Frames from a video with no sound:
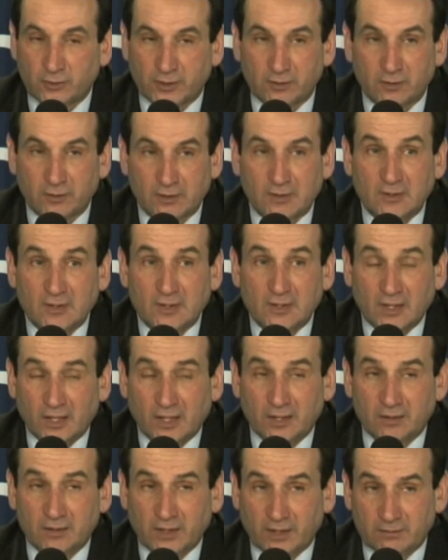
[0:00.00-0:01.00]
And,
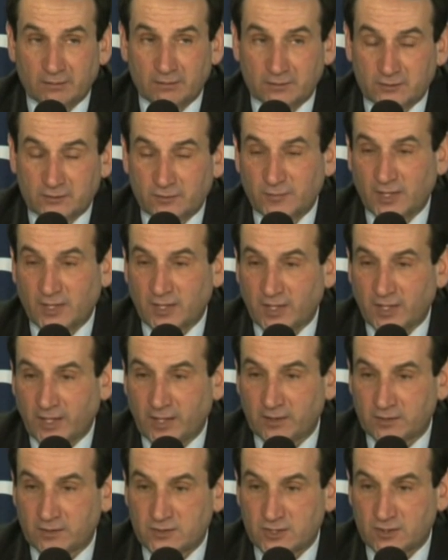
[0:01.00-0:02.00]
and that to me
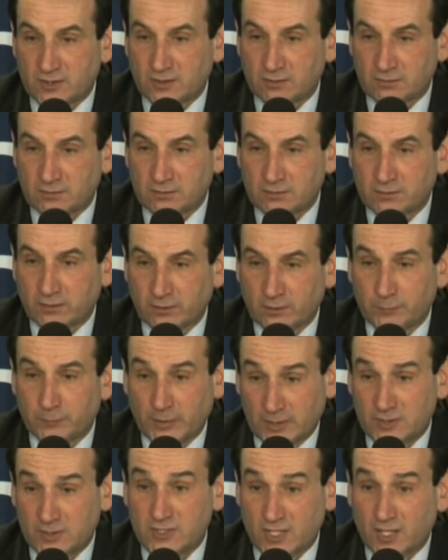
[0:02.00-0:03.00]
added to the, you know,
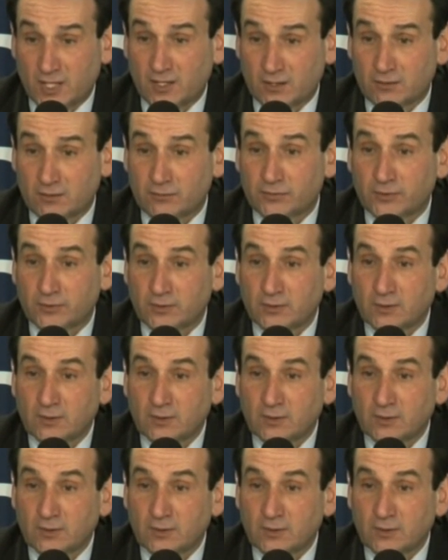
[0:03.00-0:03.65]
being tentative.